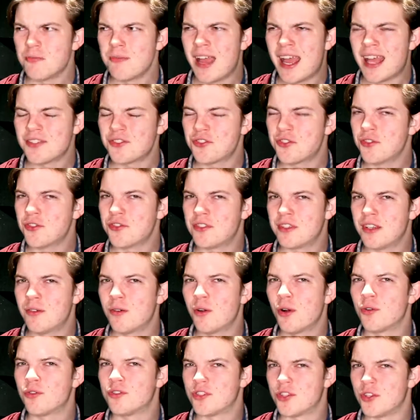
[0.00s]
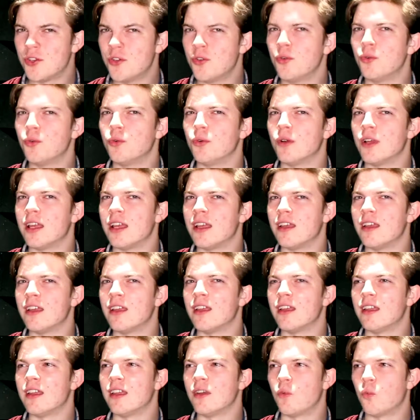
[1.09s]
Master 02
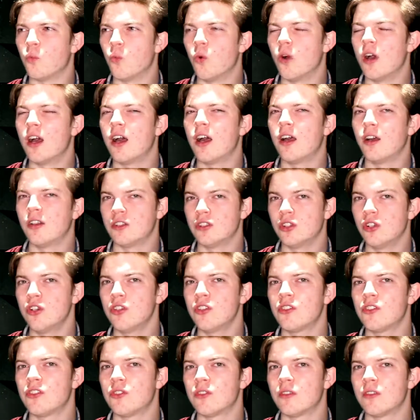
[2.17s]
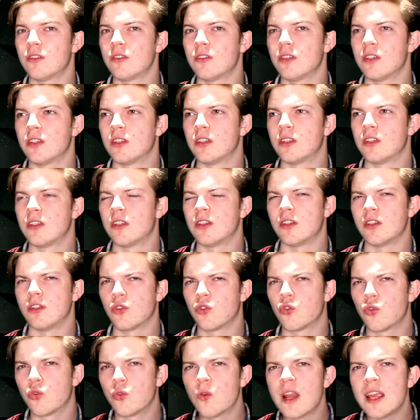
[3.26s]
is what looks
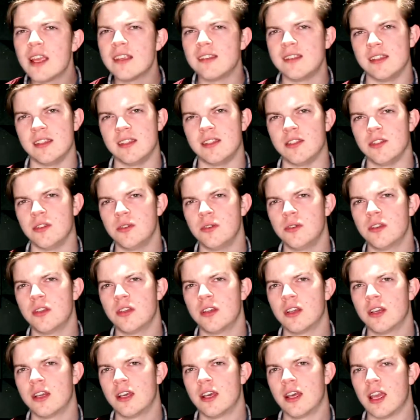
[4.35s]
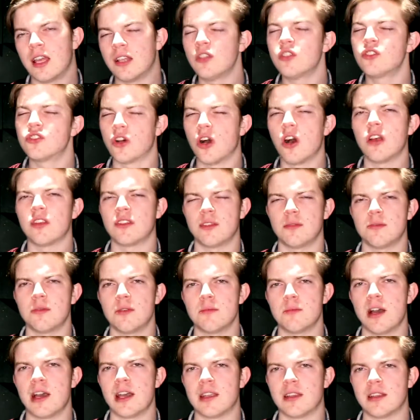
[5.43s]
crazy, dude. It looks awesome to
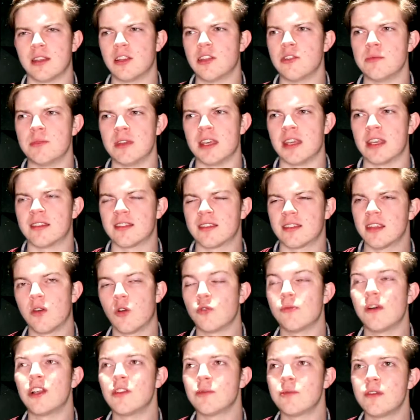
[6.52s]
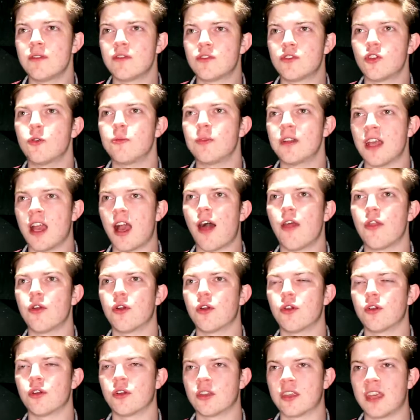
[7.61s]
me. It reminds me of so many
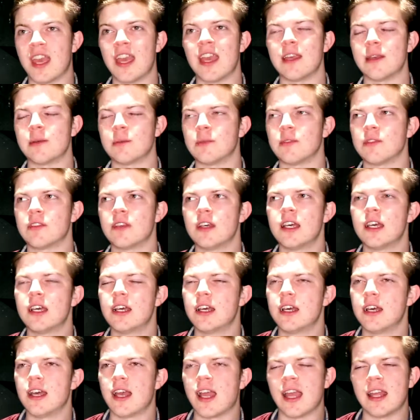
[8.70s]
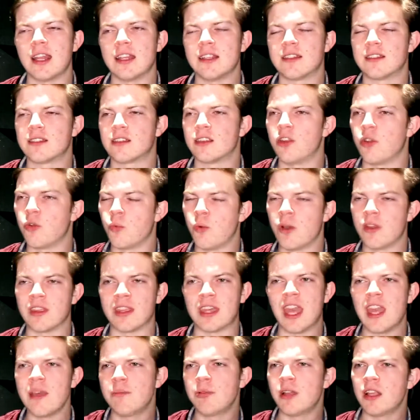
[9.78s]
other games, and it's the way the
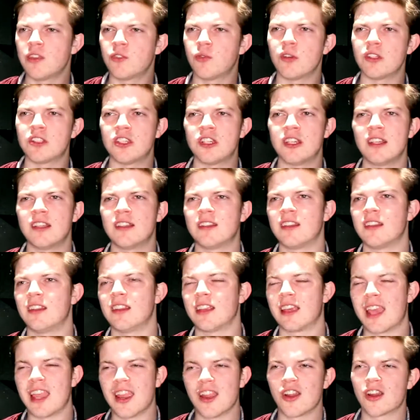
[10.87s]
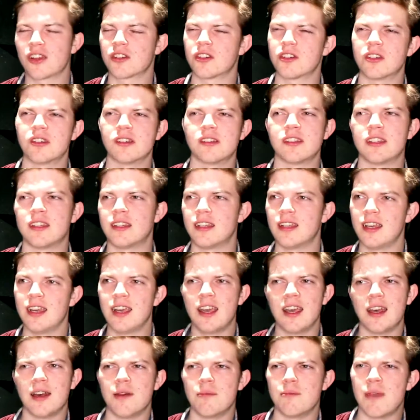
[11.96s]
gameplay switches and the characters, and
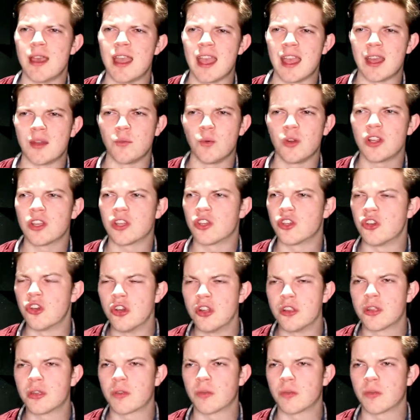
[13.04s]
man, what a good